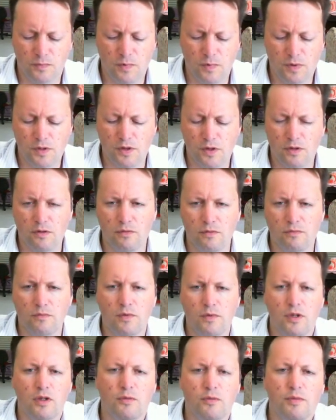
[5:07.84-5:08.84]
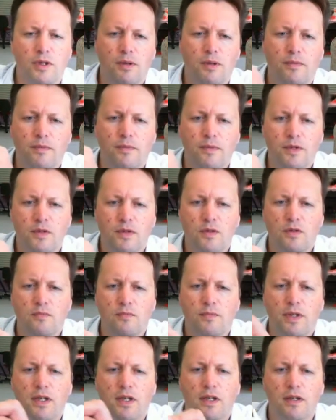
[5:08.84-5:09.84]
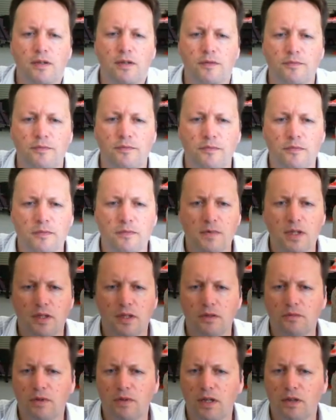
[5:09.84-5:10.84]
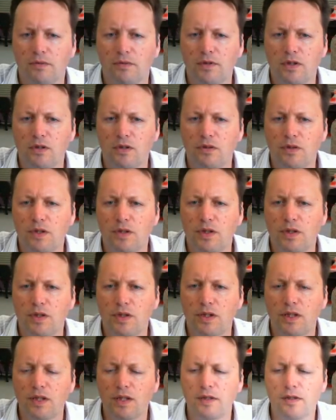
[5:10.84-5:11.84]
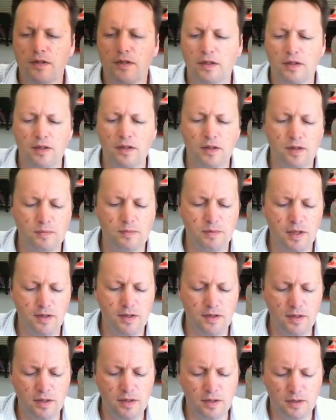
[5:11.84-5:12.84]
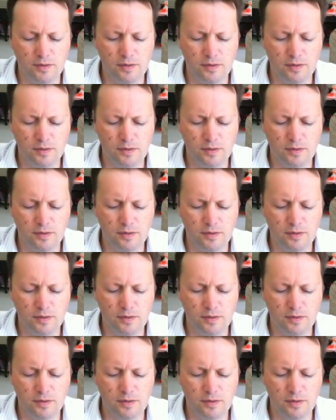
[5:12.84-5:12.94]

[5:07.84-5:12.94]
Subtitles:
So we open up the top part. We have the unit in there, still in its plastic.